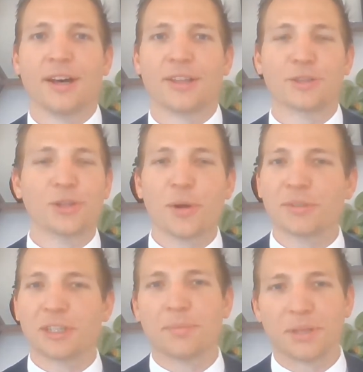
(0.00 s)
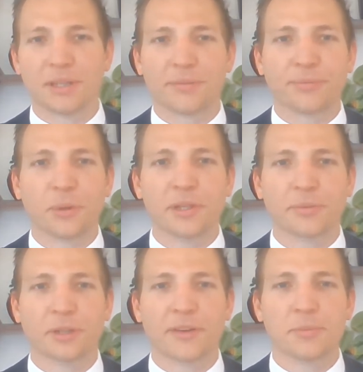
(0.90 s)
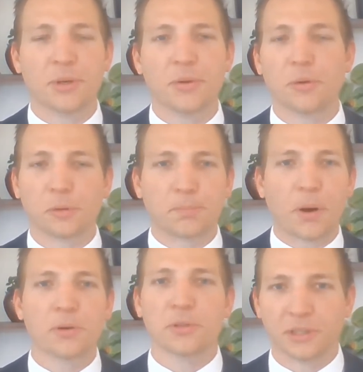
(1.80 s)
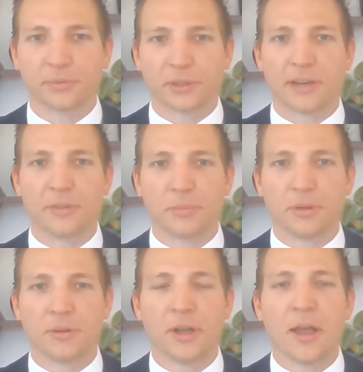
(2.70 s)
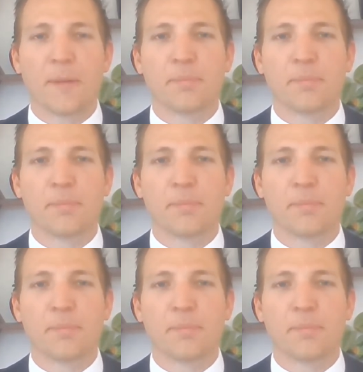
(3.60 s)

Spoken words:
This loan can be fully forgivable or partially forgivable,